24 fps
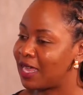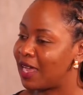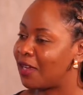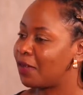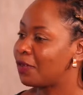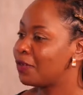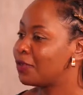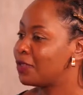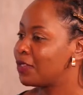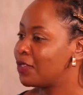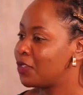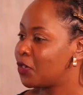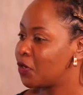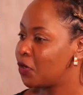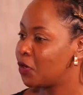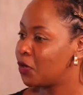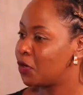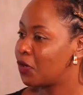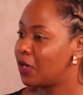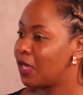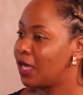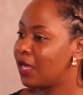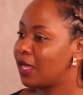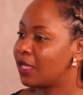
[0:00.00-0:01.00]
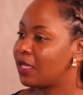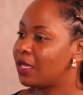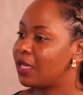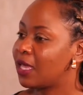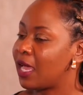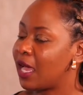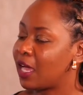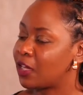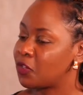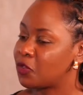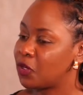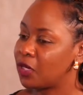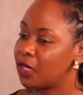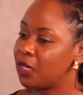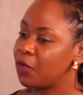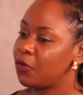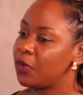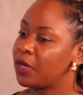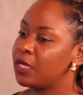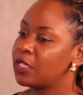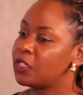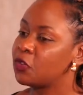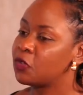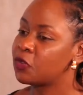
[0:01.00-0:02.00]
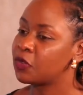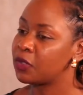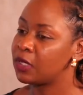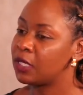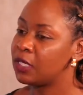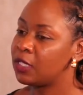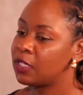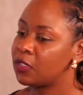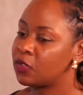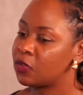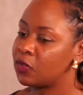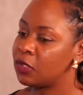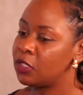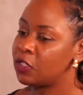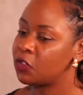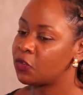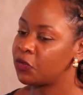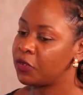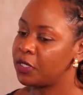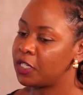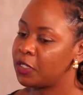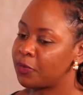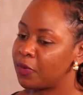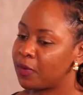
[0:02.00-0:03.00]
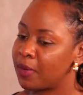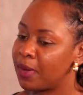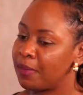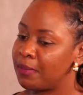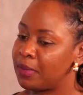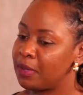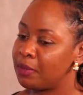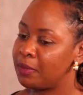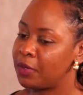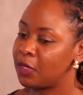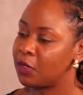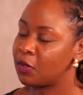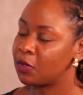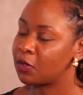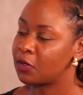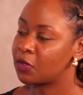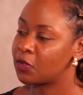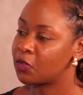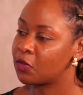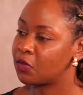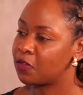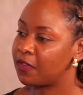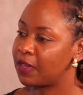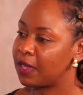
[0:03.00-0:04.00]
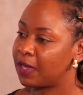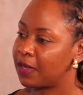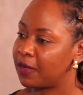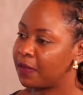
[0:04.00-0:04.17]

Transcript: would know he actually went into it probably because of